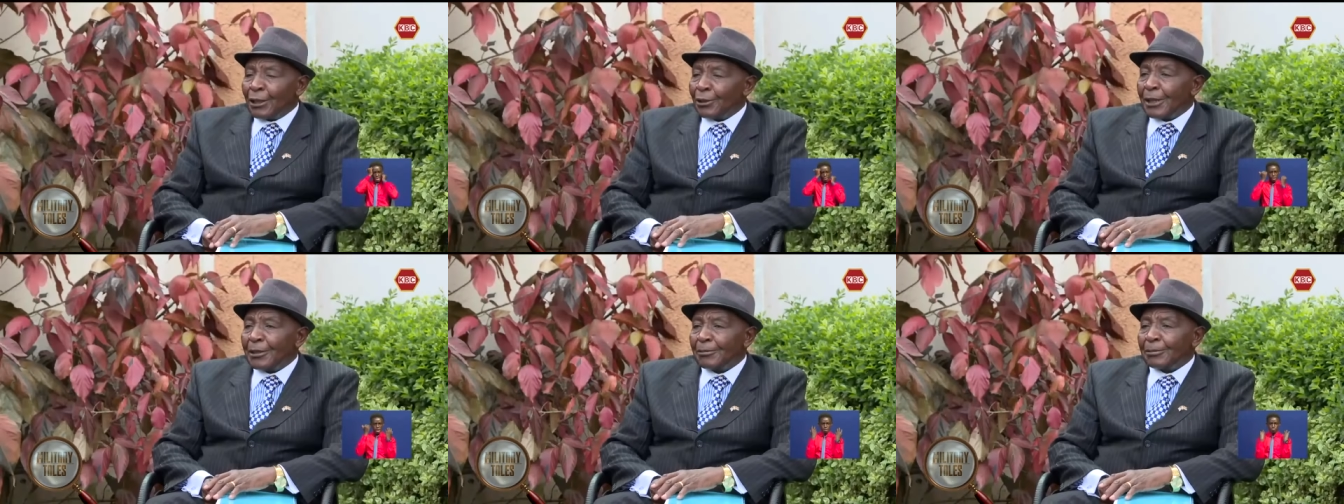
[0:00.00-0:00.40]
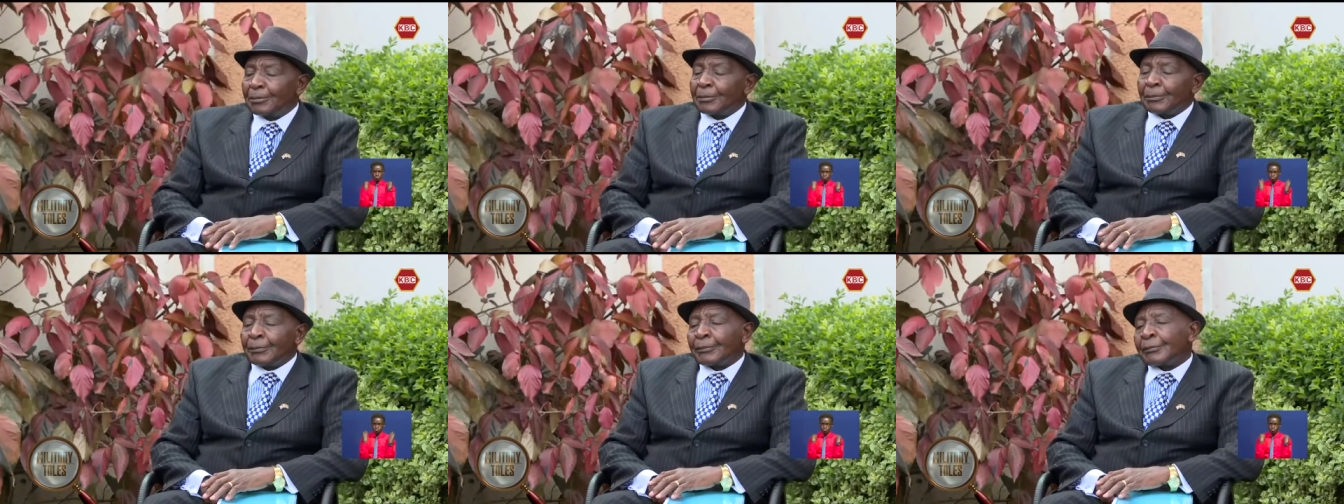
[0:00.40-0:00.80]
Gilgil,
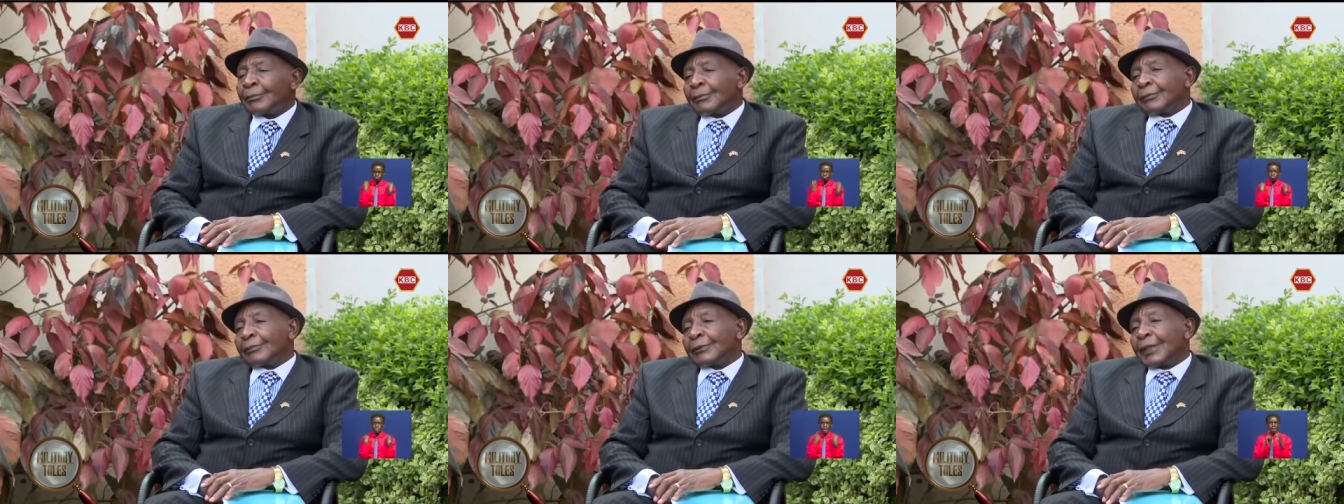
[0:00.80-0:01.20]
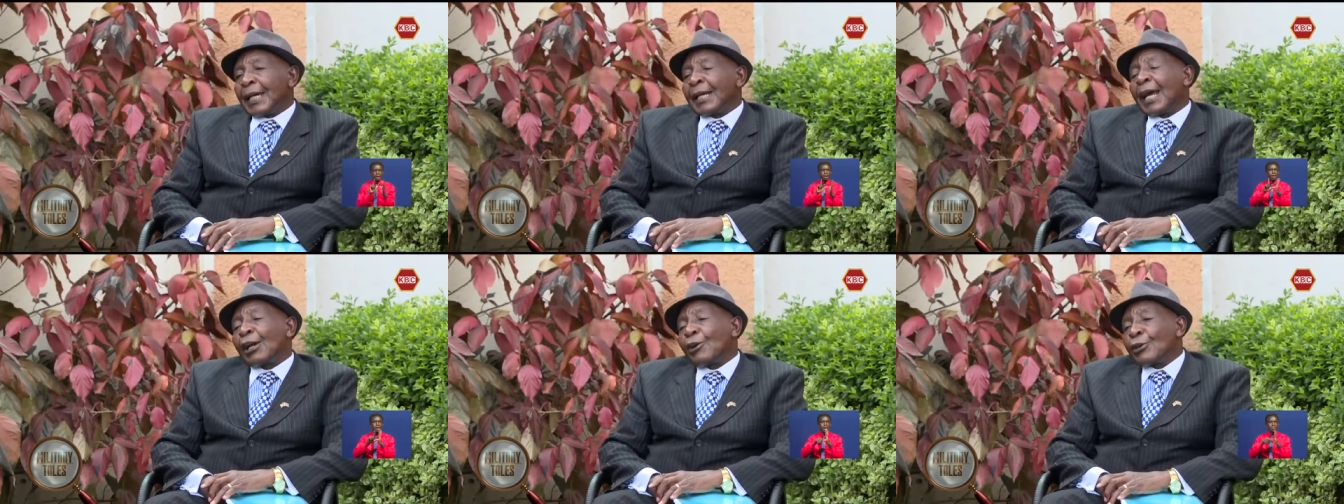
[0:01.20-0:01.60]

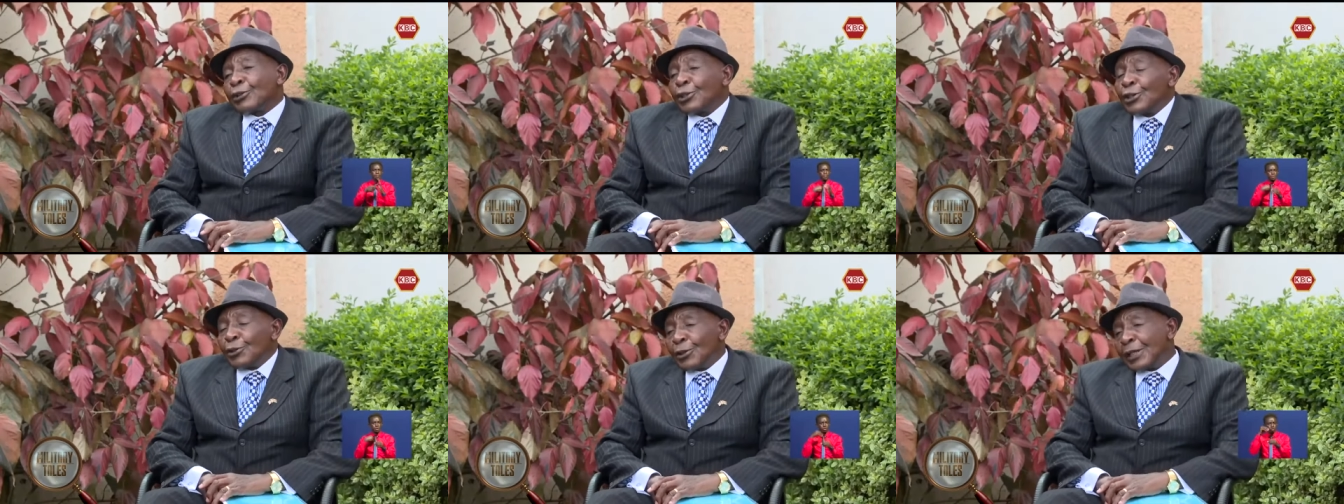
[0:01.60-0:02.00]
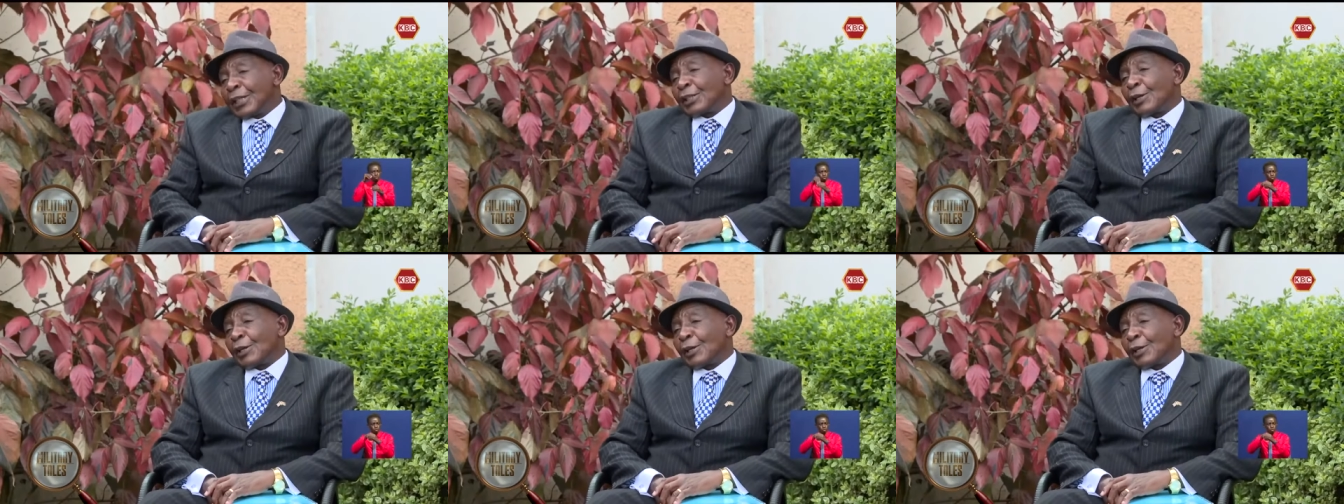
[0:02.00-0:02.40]
and I continued
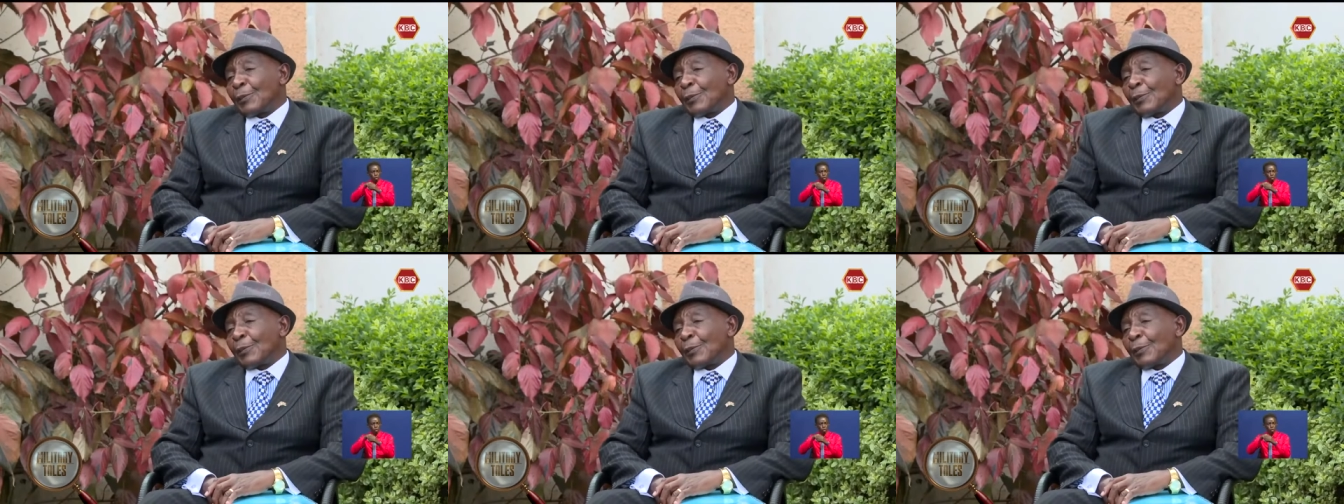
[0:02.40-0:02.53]
as a...